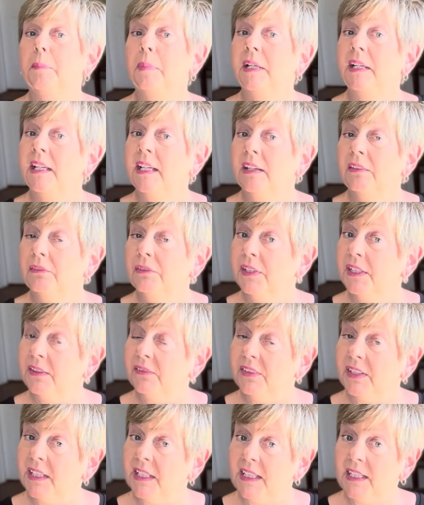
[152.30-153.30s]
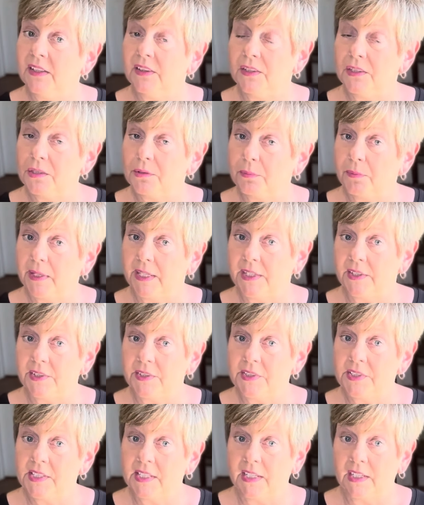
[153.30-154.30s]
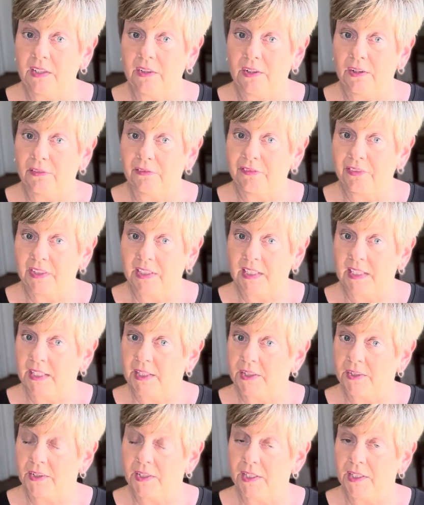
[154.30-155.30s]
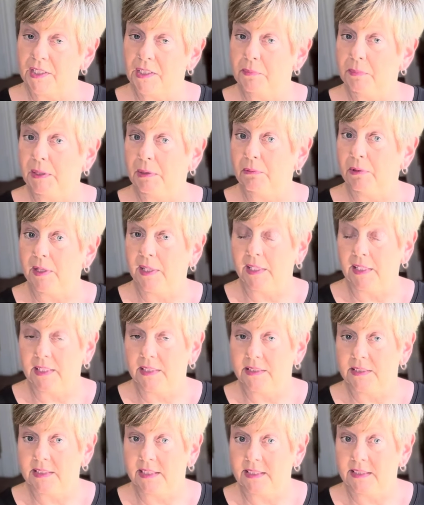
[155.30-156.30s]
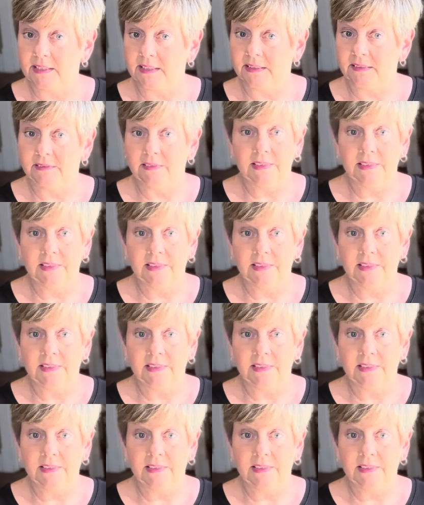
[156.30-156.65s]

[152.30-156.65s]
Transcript: but get rid of any of the sweaters that you don't feel like you're going to be wearing this season.